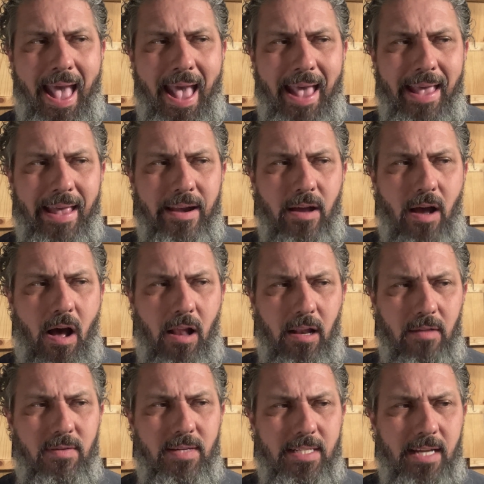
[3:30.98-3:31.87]
and
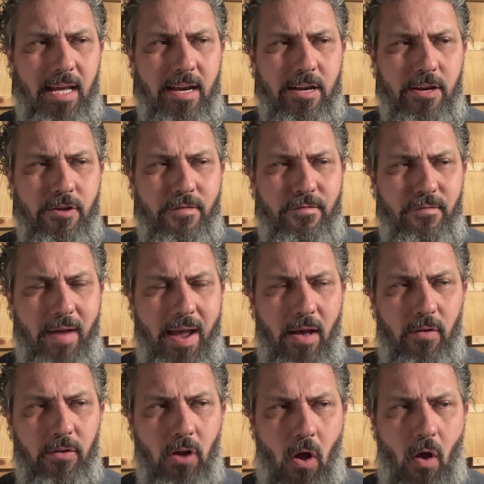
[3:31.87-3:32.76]
all of a sudden you
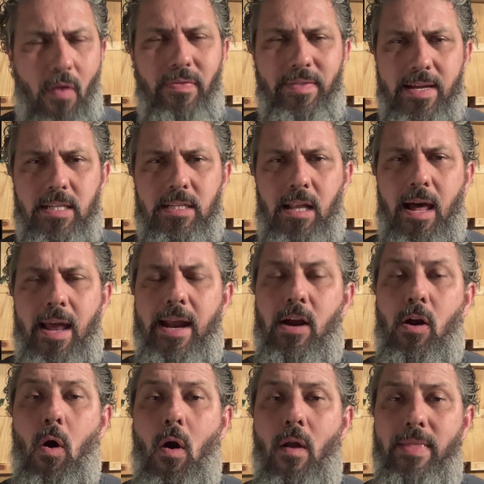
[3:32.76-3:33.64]
found on this lot a
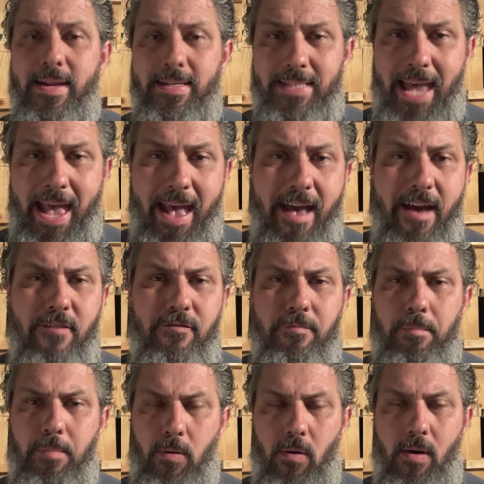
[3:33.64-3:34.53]
car that's
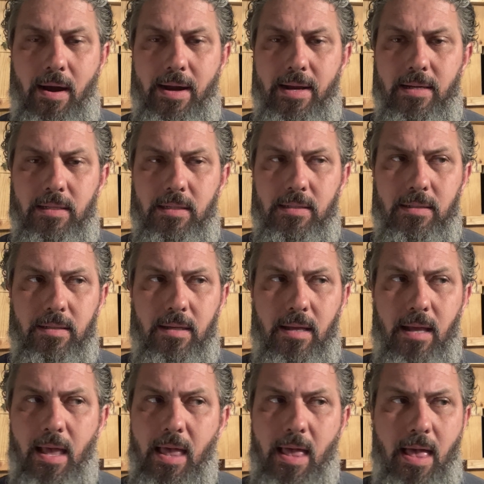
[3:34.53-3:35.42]
half price.
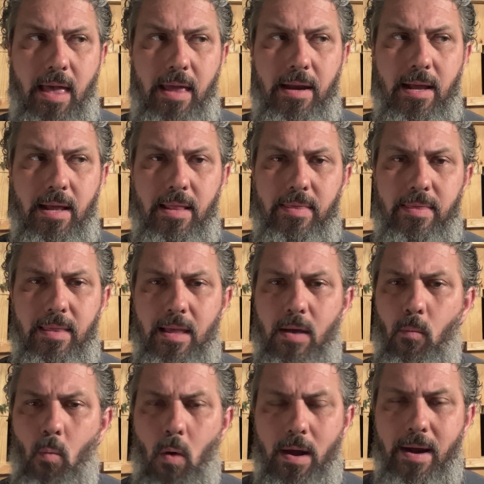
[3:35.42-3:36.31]
And
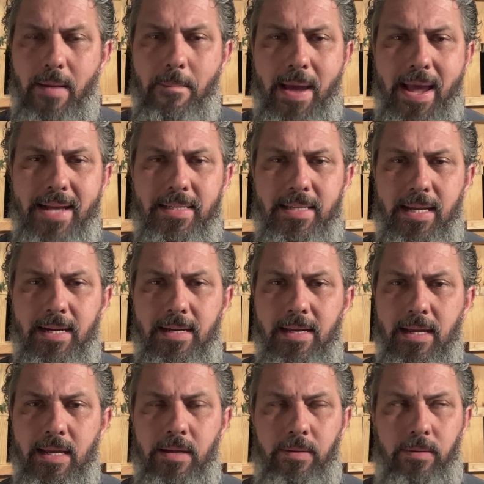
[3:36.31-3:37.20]
what an amazing
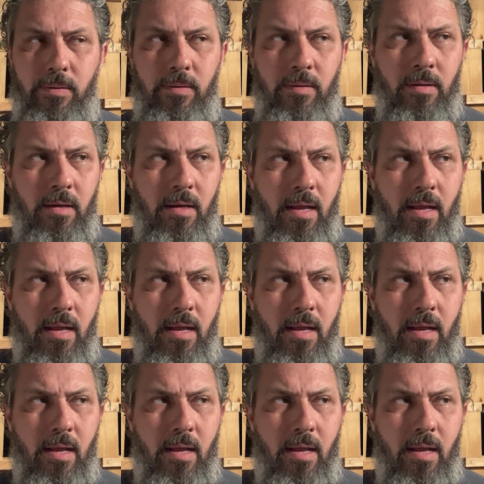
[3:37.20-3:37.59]
deal.